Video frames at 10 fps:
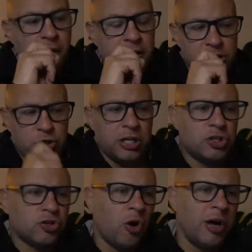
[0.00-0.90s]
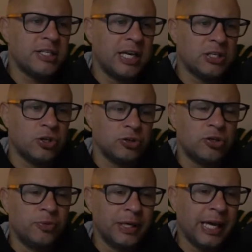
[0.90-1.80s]
Sikes trying to get Soto
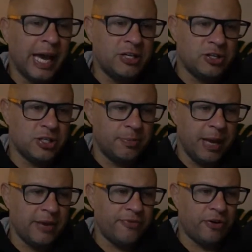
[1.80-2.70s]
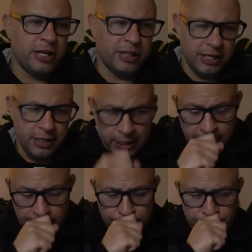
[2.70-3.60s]
to engage in some hand fighting there
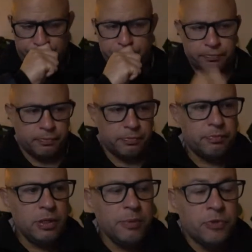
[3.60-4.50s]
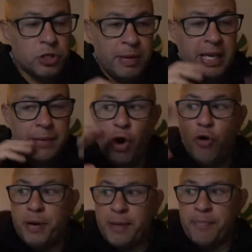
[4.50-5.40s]
to make him
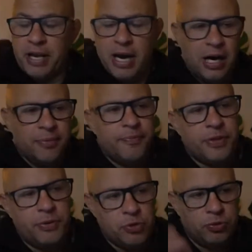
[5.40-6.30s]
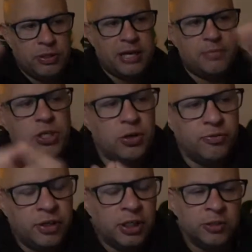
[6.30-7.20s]
open up the guard. He was doing that
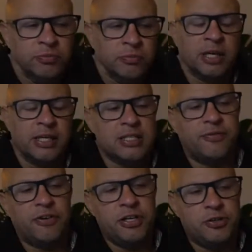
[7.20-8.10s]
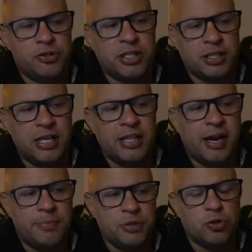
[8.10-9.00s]
himself. And that's a very interesting thing that
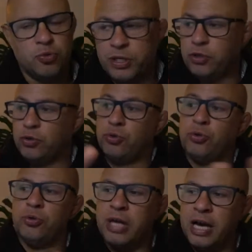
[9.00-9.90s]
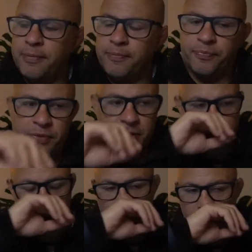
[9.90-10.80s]
happens because when you do that,
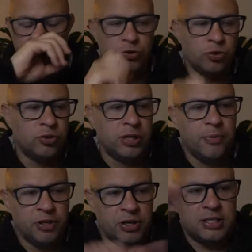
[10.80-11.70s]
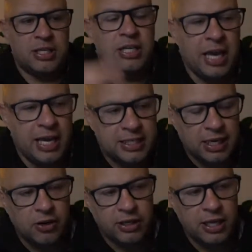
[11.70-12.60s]
when you extend your hands
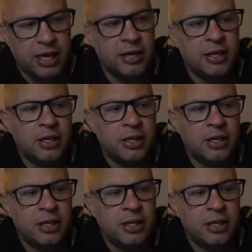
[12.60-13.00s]
out like that,